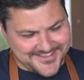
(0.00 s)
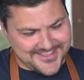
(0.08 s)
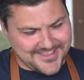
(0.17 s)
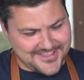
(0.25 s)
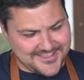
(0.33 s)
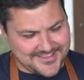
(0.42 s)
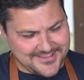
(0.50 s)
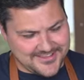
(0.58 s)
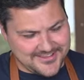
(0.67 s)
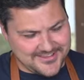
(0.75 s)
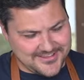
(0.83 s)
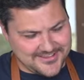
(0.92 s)

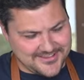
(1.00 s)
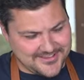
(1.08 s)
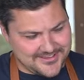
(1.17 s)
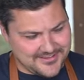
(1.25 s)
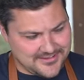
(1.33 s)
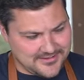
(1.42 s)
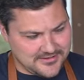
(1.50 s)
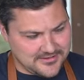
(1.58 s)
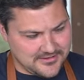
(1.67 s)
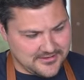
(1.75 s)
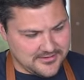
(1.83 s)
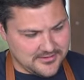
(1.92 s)

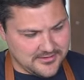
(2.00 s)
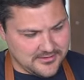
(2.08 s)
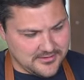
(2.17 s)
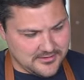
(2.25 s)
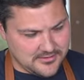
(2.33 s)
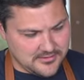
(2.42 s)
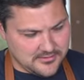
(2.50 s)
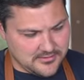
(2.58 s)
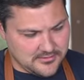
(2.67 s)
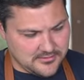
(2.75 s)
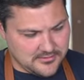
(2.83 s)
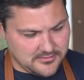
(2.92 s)

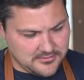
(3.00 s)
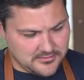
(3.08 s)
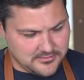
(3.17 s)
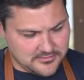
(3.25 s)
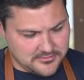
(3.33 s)
[no speech]